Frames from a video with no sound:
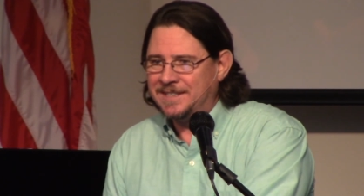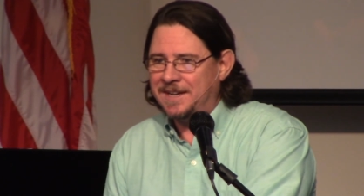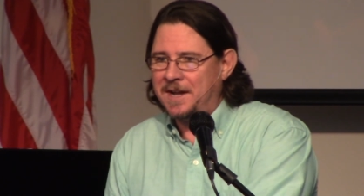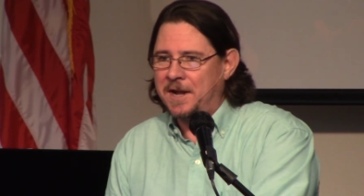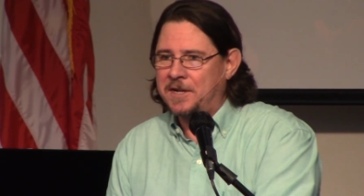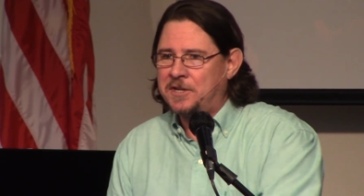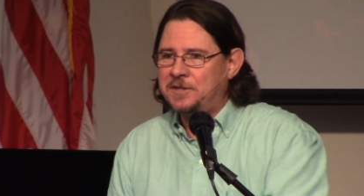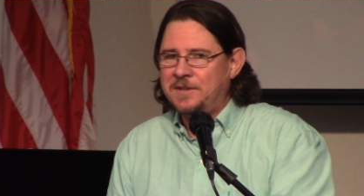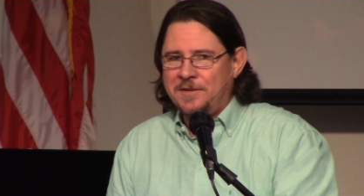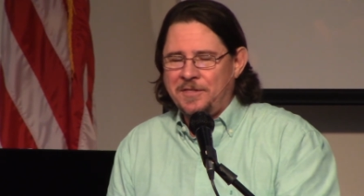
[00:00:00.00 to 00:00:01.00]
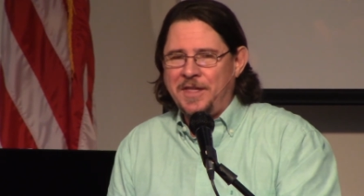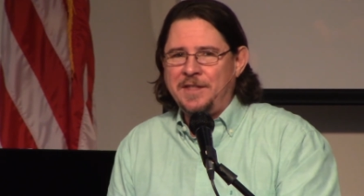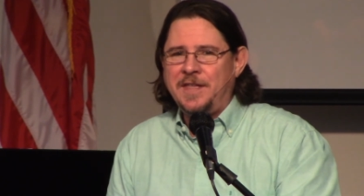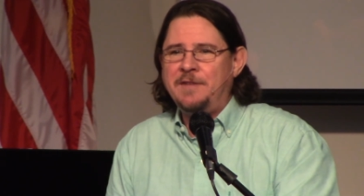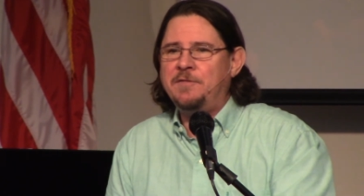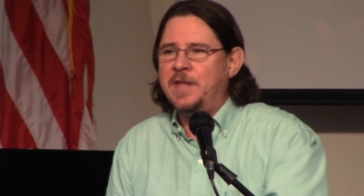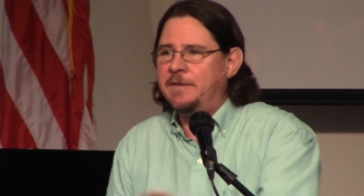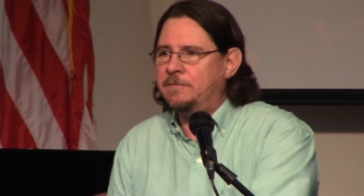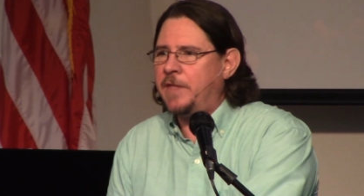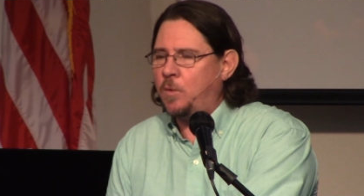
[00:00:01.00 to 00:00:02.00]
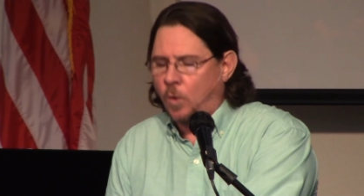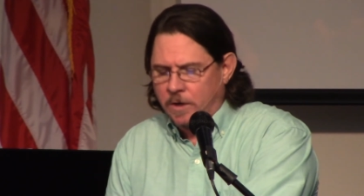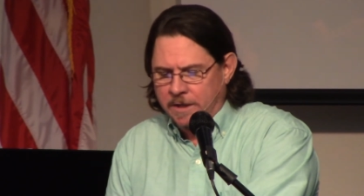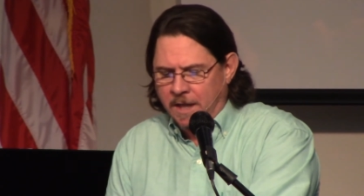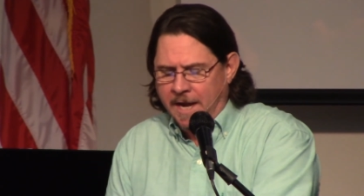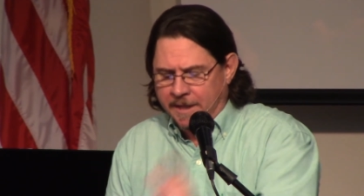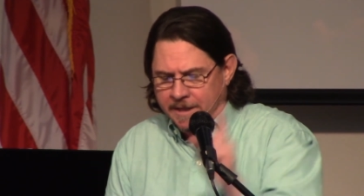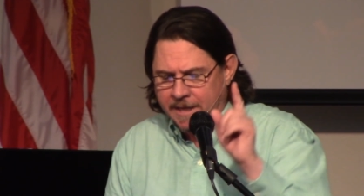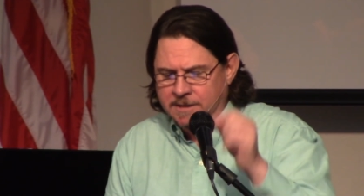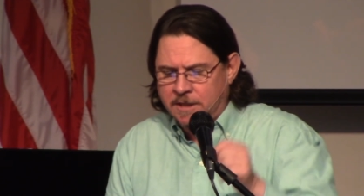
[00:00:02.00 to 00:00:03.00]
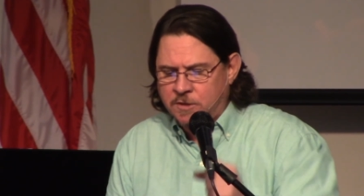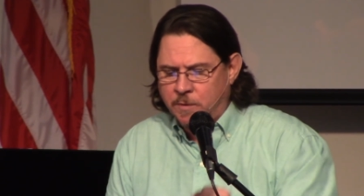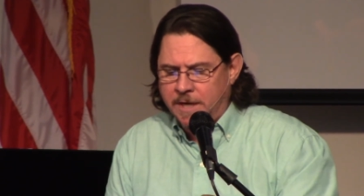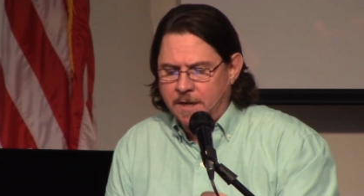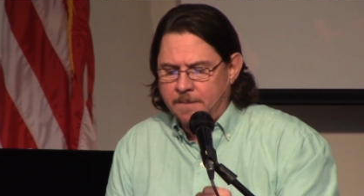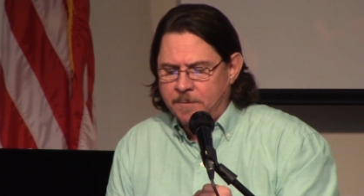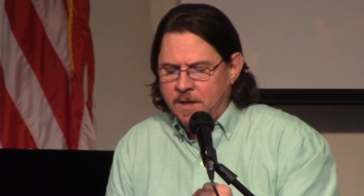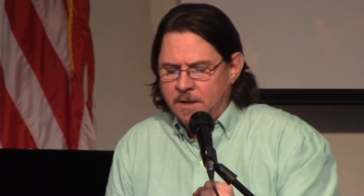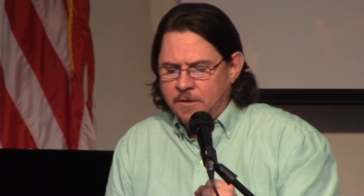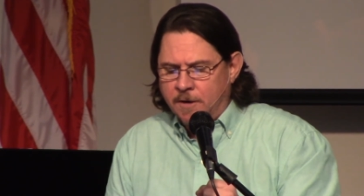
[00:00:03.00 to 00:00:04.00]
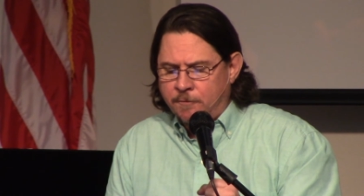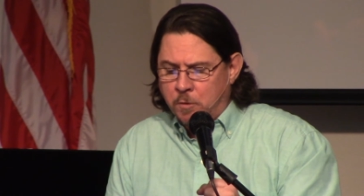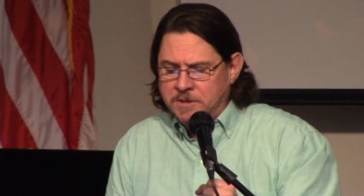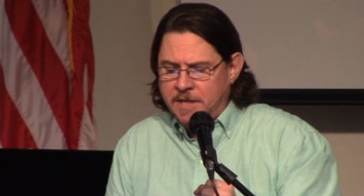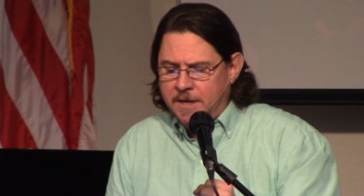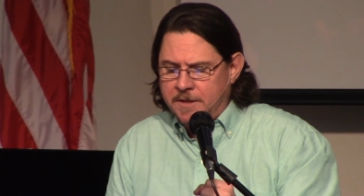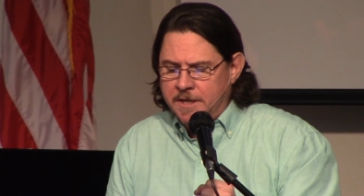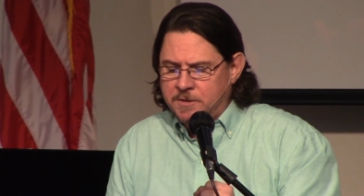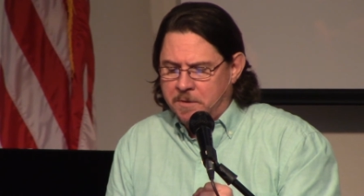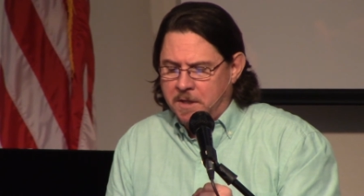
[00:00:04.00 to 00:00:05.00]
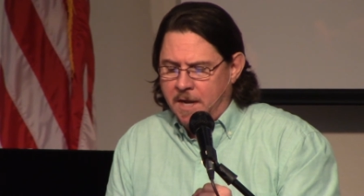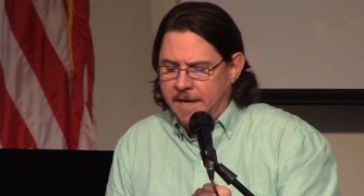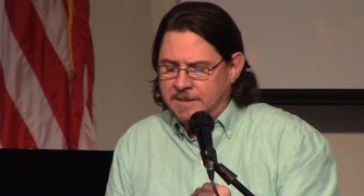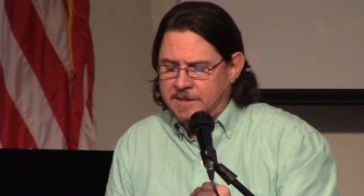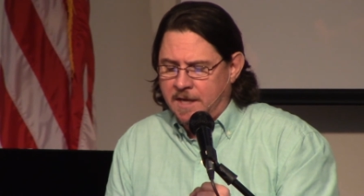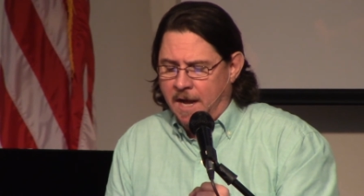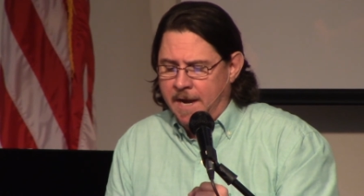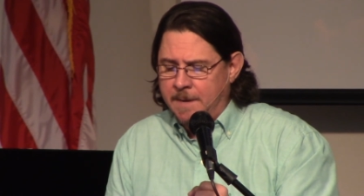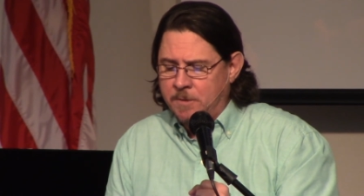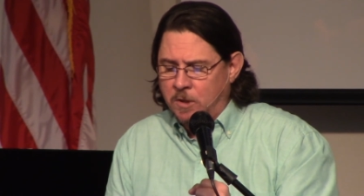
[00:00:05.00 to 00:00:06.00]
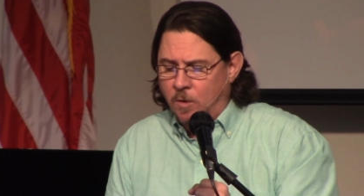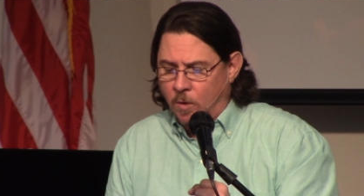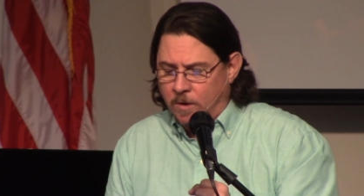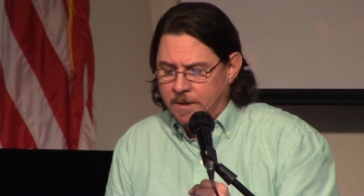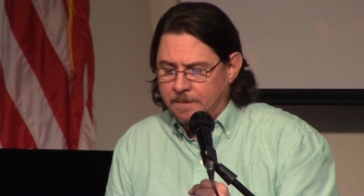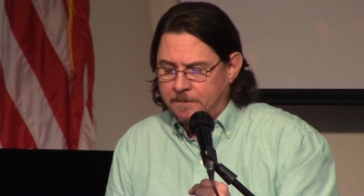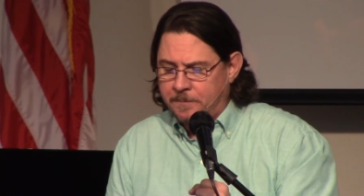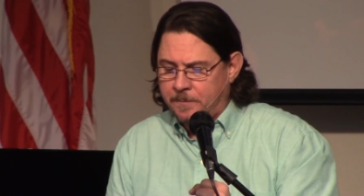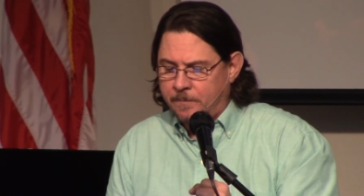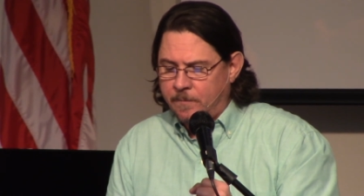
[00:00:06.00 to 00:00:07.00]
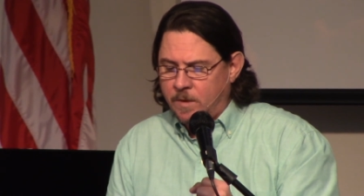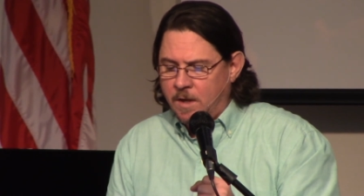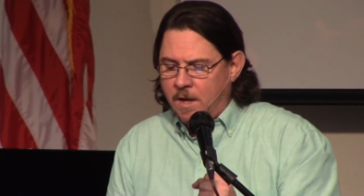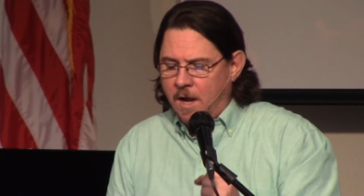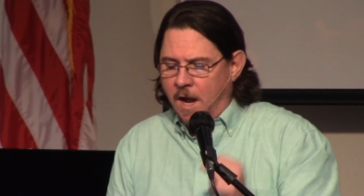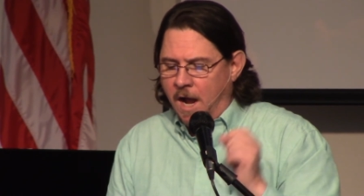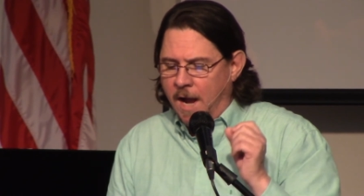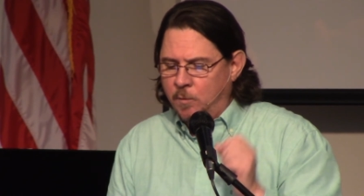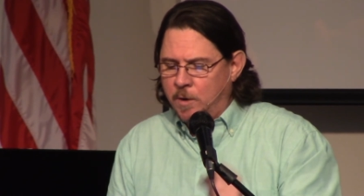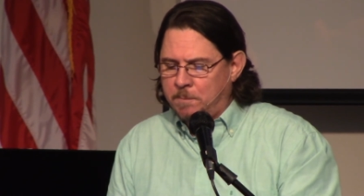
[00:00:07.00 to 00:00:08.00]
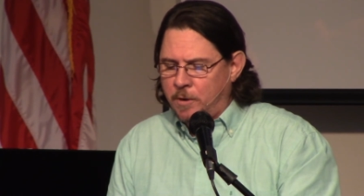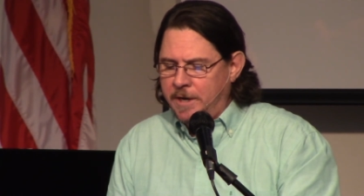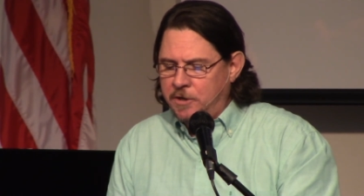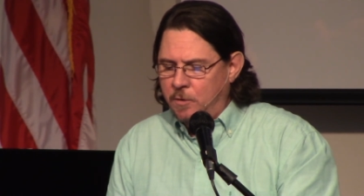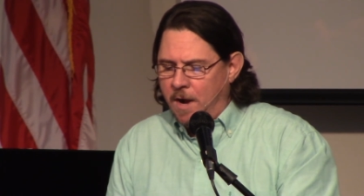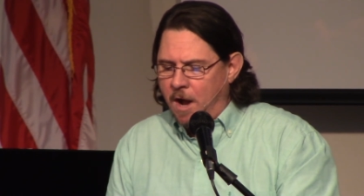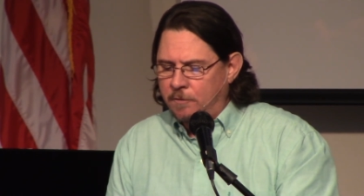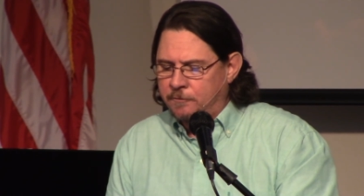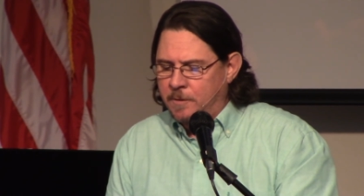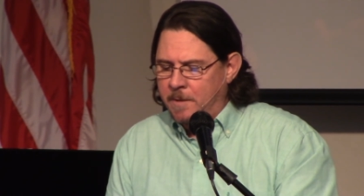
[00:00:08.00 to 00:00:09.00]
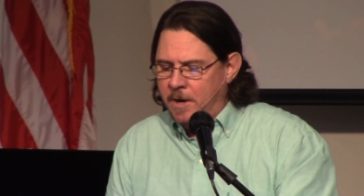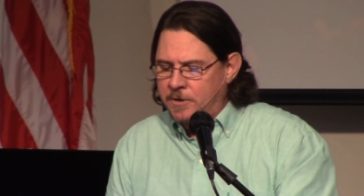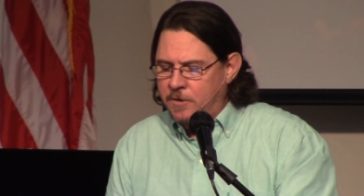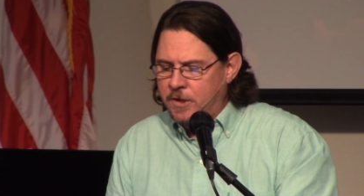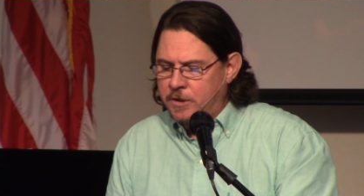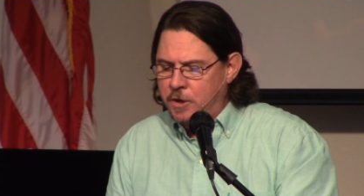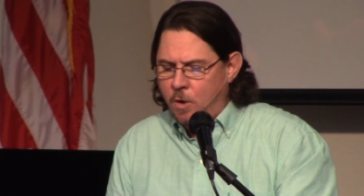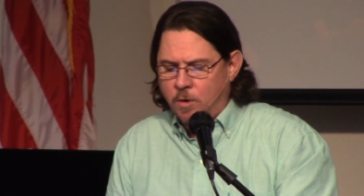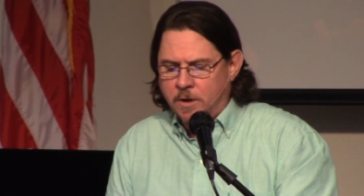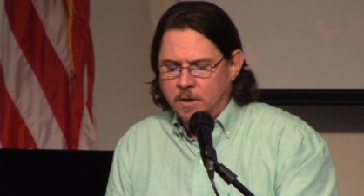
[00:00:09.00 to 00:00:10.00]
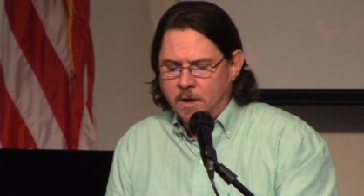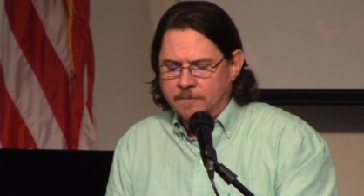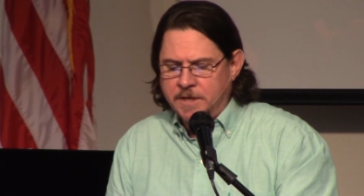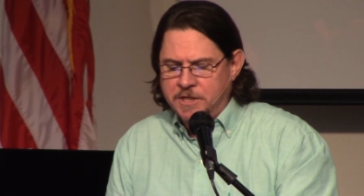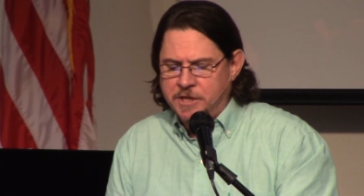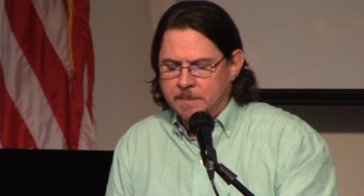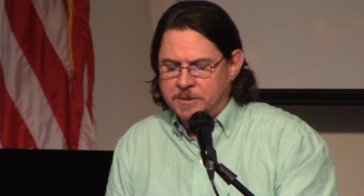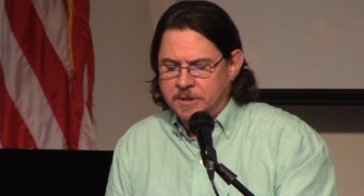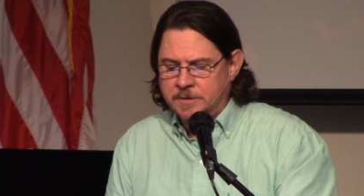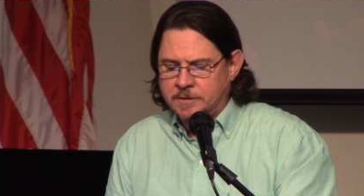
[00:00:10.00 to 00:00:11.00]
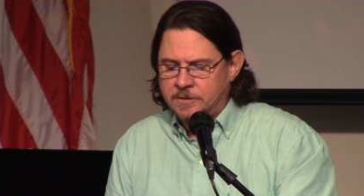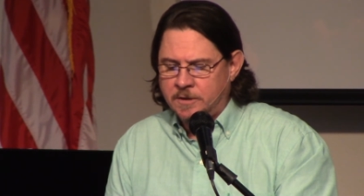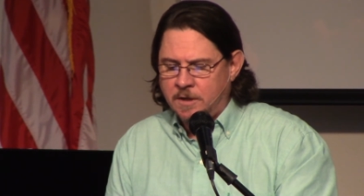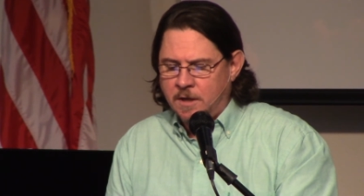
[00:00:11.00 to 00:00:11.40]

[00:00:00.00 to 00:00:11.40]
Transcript: uh, they, they, they, they word it like this. Let's read it. Therefore, say to the Israelites, I am the Lord. I will bring you out from under the yoke of the Egyptians.